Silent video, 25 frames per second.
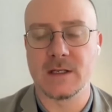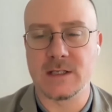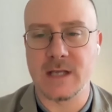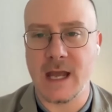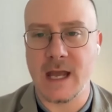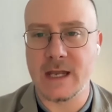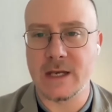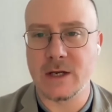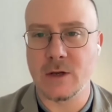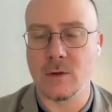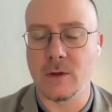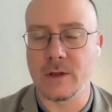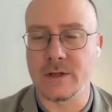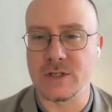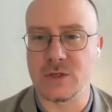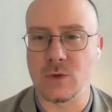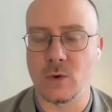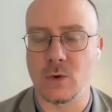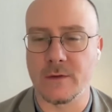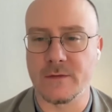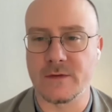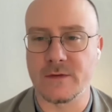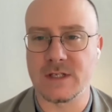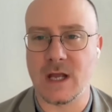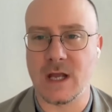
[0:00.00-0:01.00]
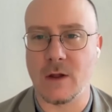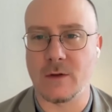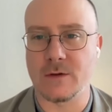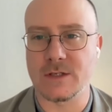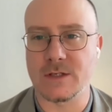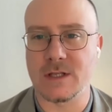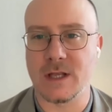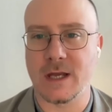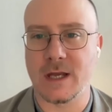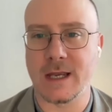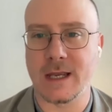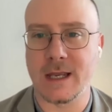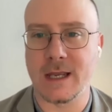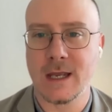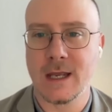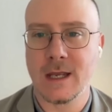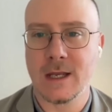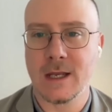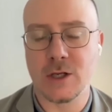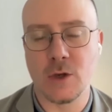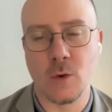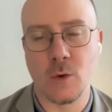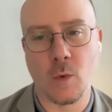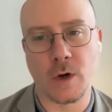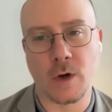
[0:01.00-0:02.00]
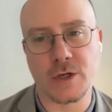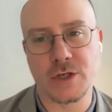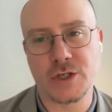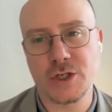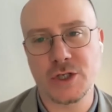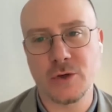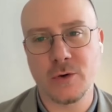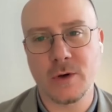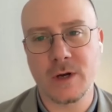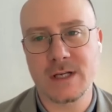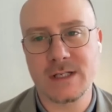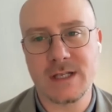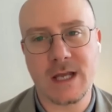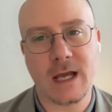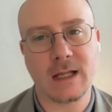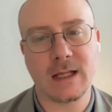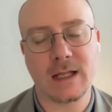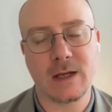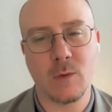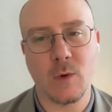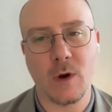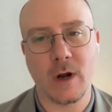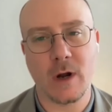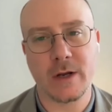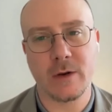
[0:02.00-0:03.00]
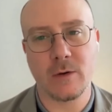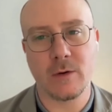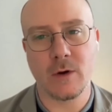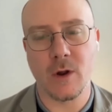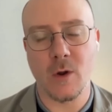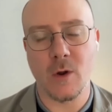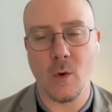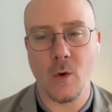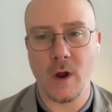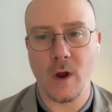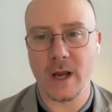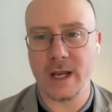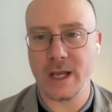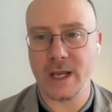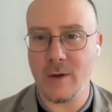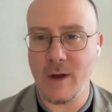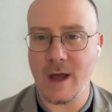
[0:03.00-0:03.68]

Daniel, it sort of sounds like you weren't sure exactly where you were going.